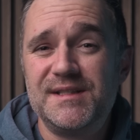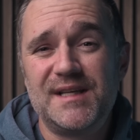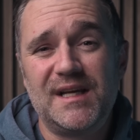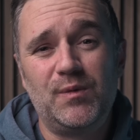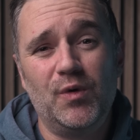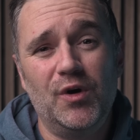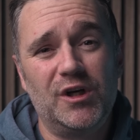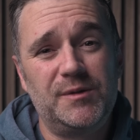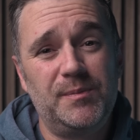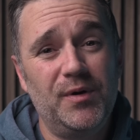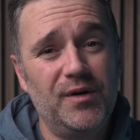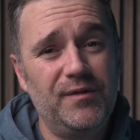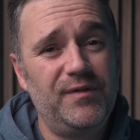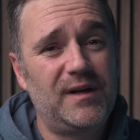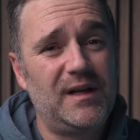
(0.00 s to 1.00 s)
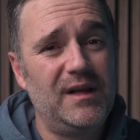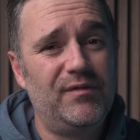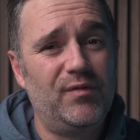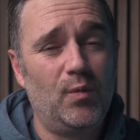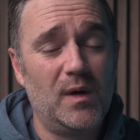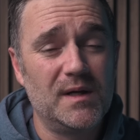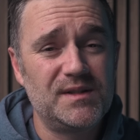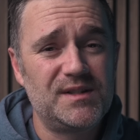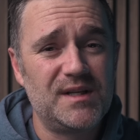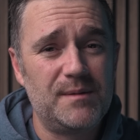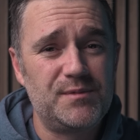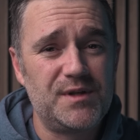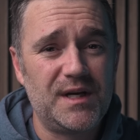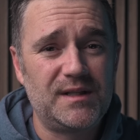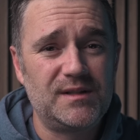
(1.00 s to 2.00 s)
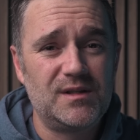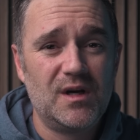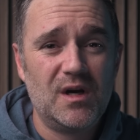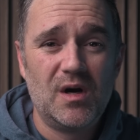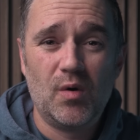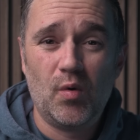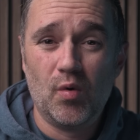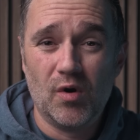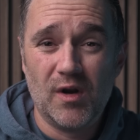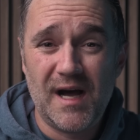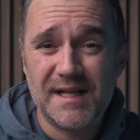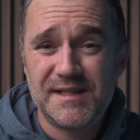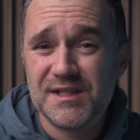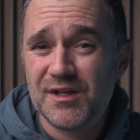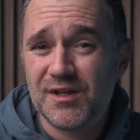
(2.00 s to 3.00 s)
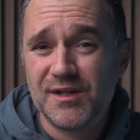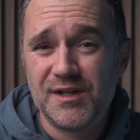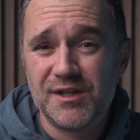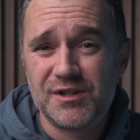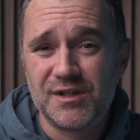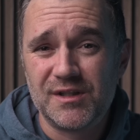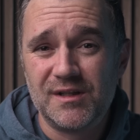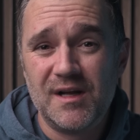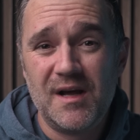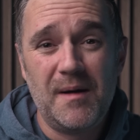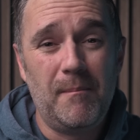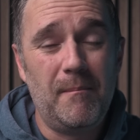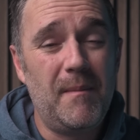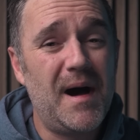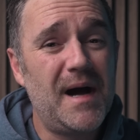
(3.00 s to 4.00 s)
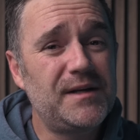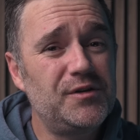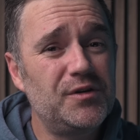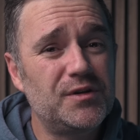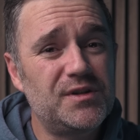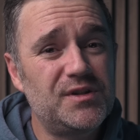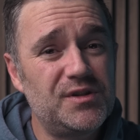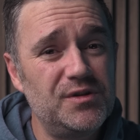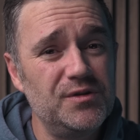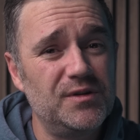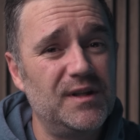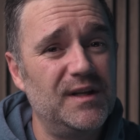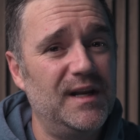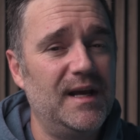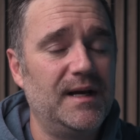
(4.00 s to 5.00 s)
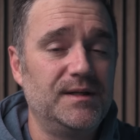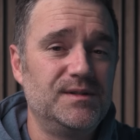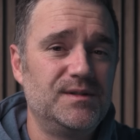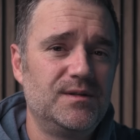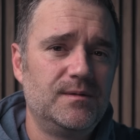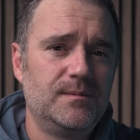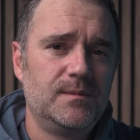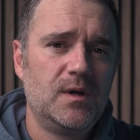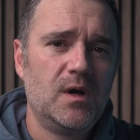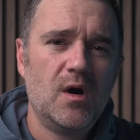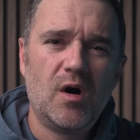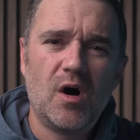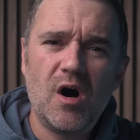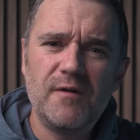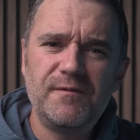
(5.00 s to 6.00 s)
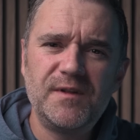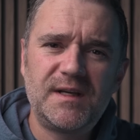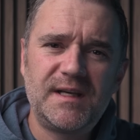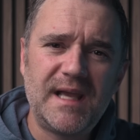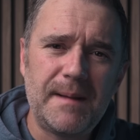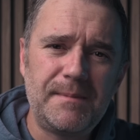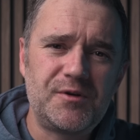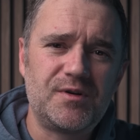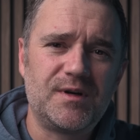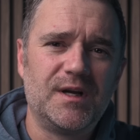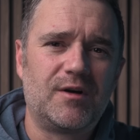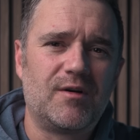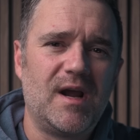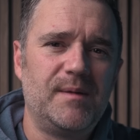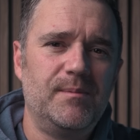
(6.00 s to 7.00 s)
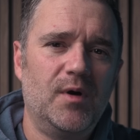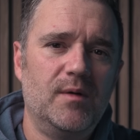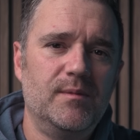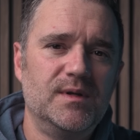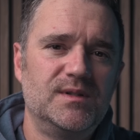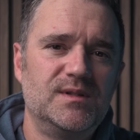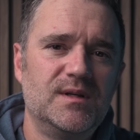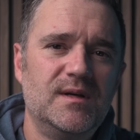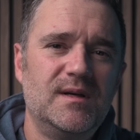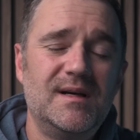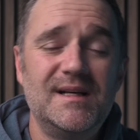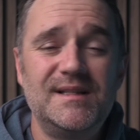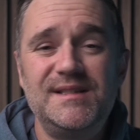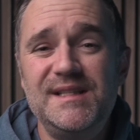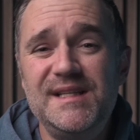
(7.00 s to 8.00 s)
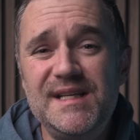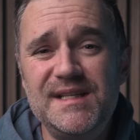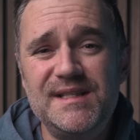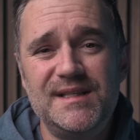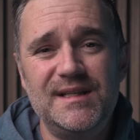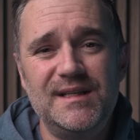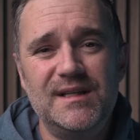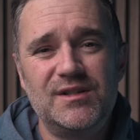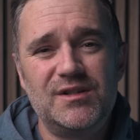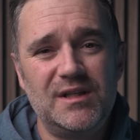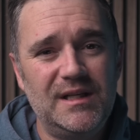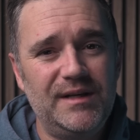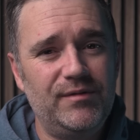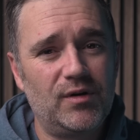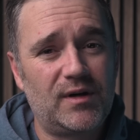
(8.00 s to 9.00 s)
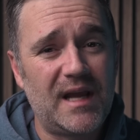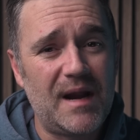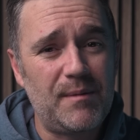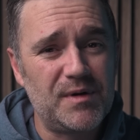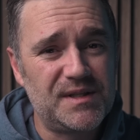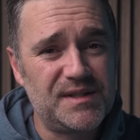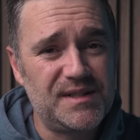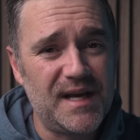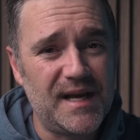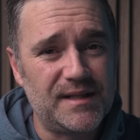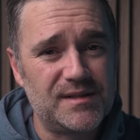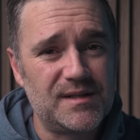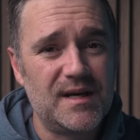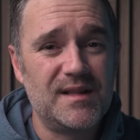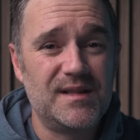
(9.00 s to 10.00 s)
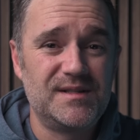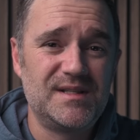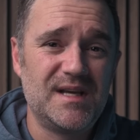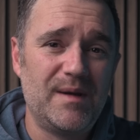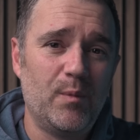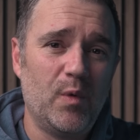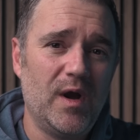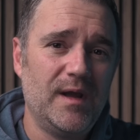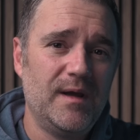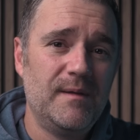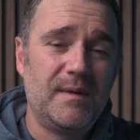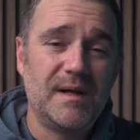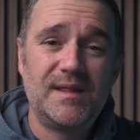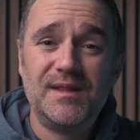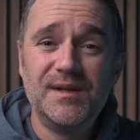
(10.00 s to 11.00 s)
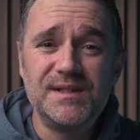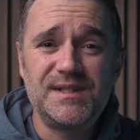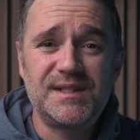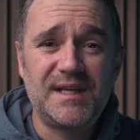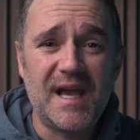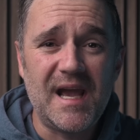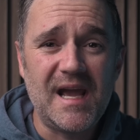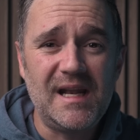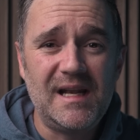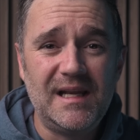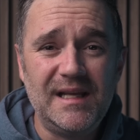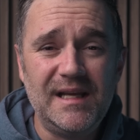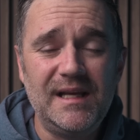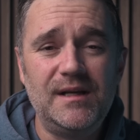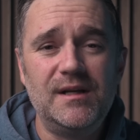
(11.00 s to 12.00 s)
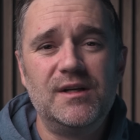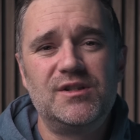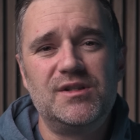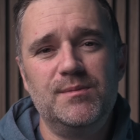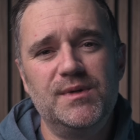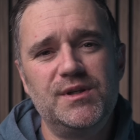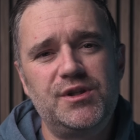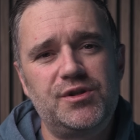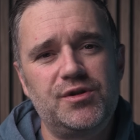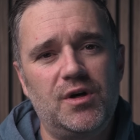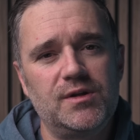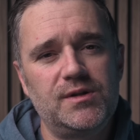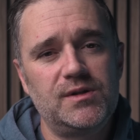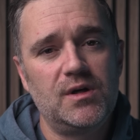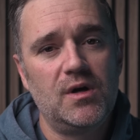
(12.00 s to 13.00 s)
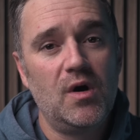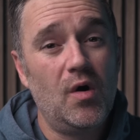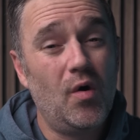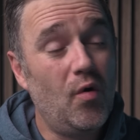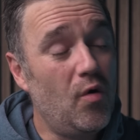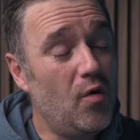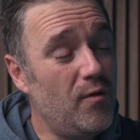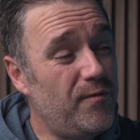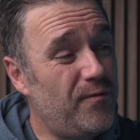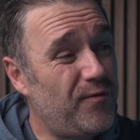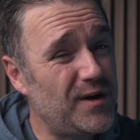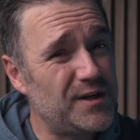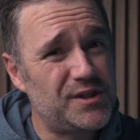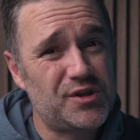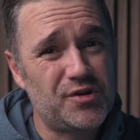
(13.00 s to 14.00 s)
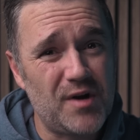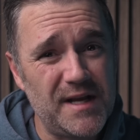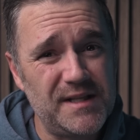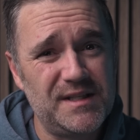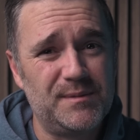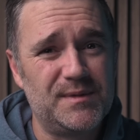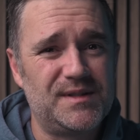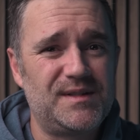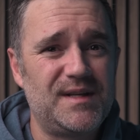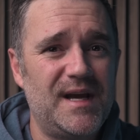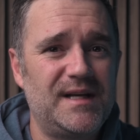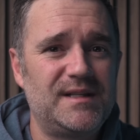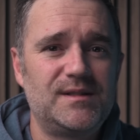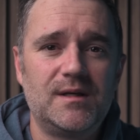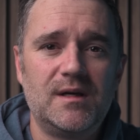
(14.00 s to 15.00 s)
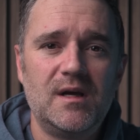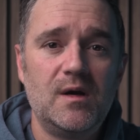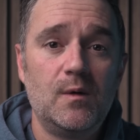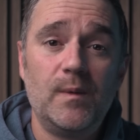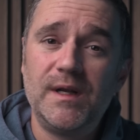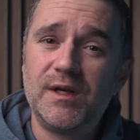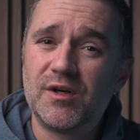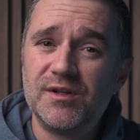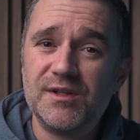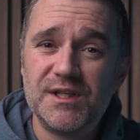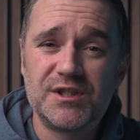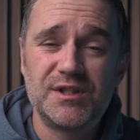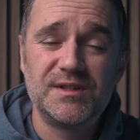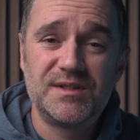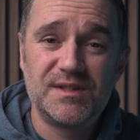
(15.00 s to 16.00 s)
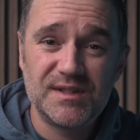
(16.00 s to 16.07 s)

that work perfectly for one subject or lighting condition might not suit the next. After capturing a great moment, it's easy to leave your camera set the same way. But this can lead to missed shots or frustrating mistakes when conditions